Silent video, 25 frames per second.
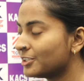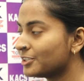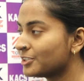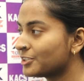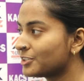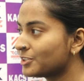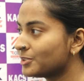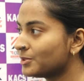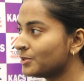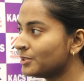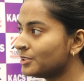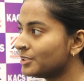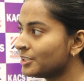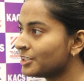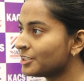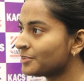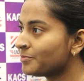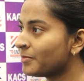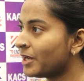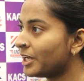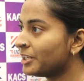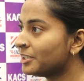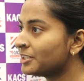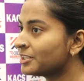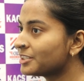So in this
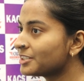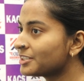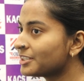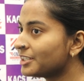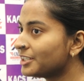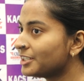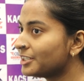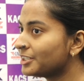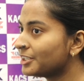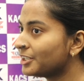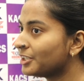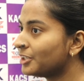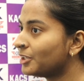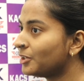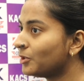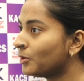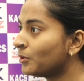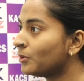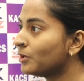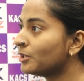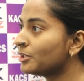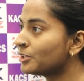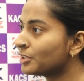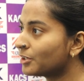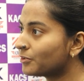manner, sir,
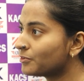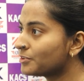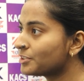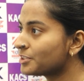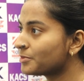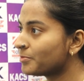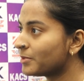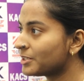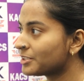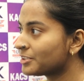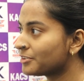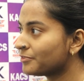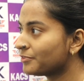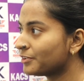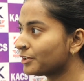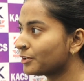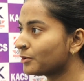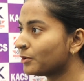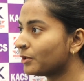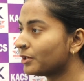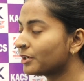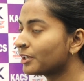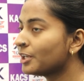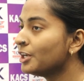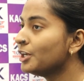all-round specific
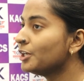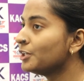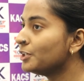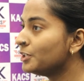or